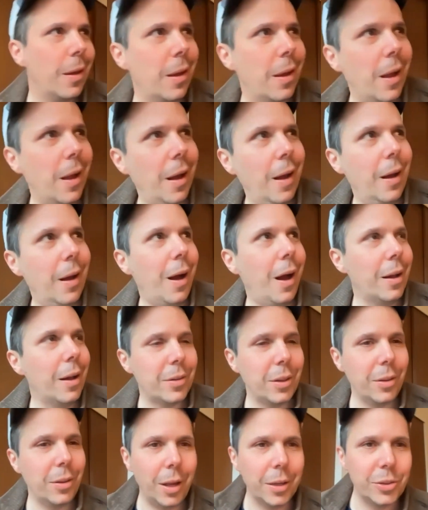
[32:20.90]

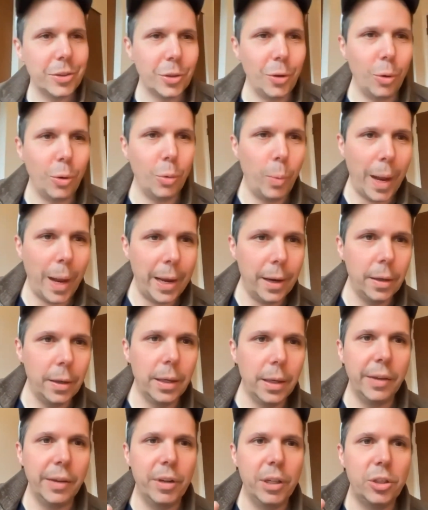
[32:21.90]
ontological weight
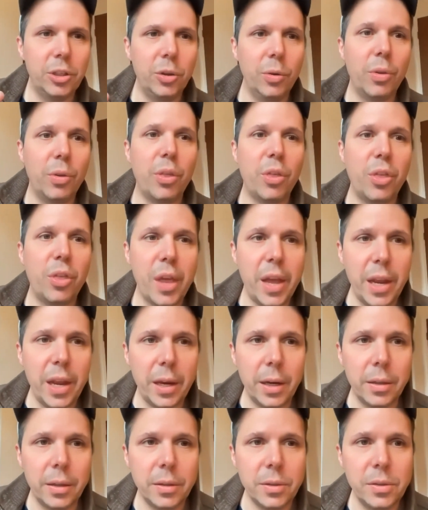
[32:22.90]
given to
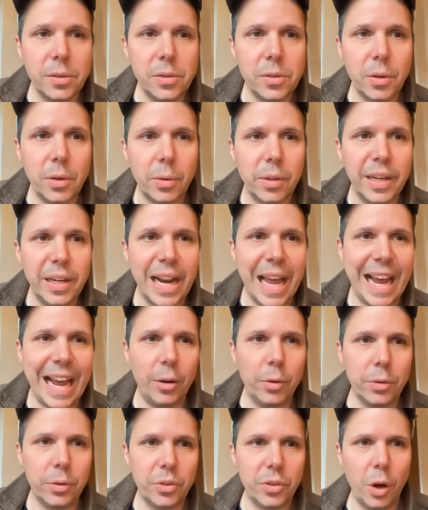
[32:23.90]
things,
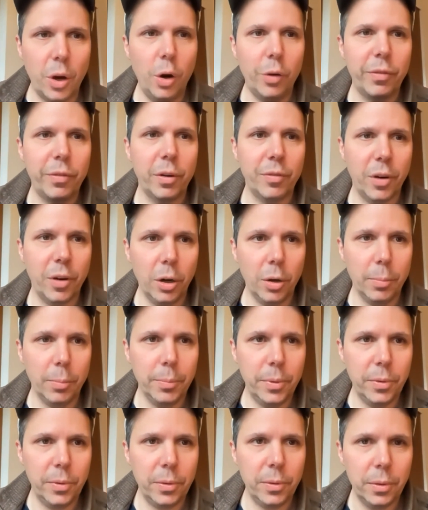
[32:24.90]
nouns over
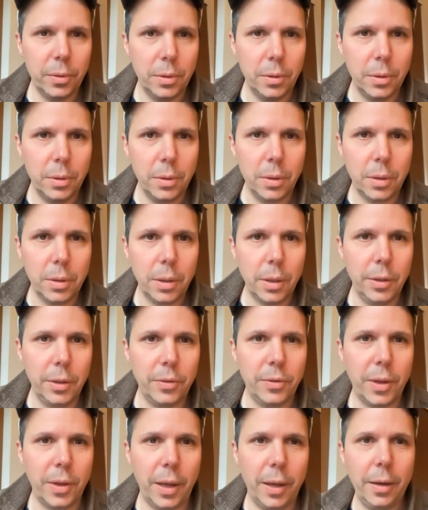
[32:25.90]
verbs? Can
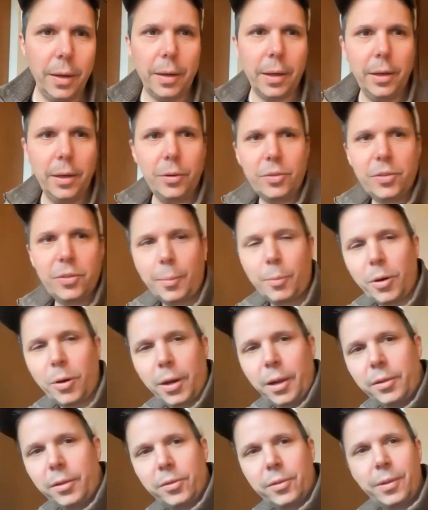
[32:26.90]
you
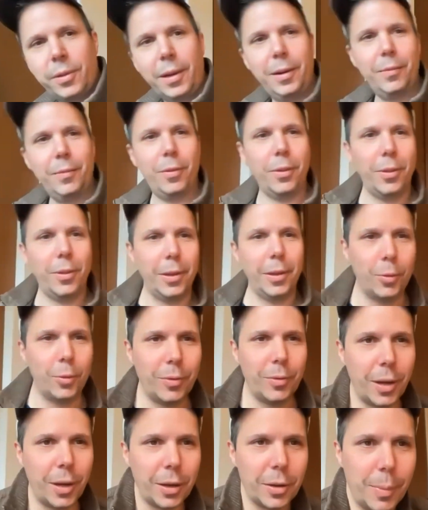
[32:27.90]
summarize any of the things we've
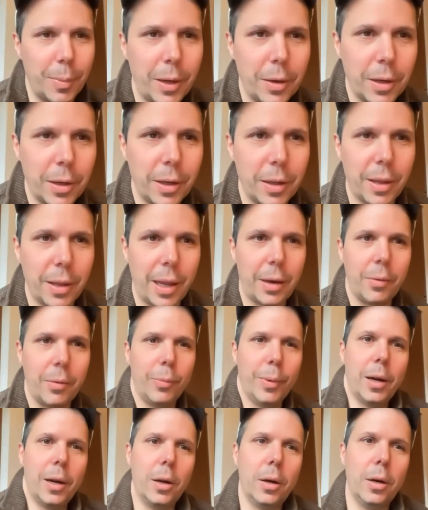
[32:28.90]
talked about in that
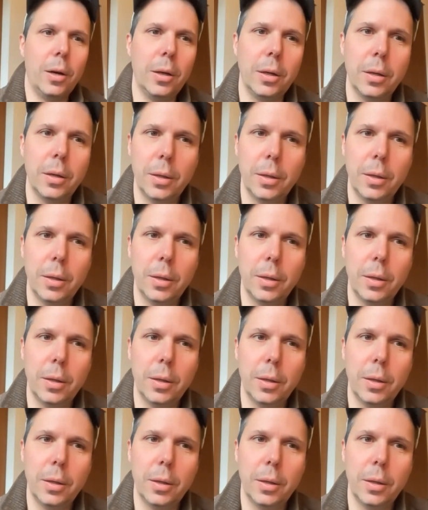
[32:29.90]
regard?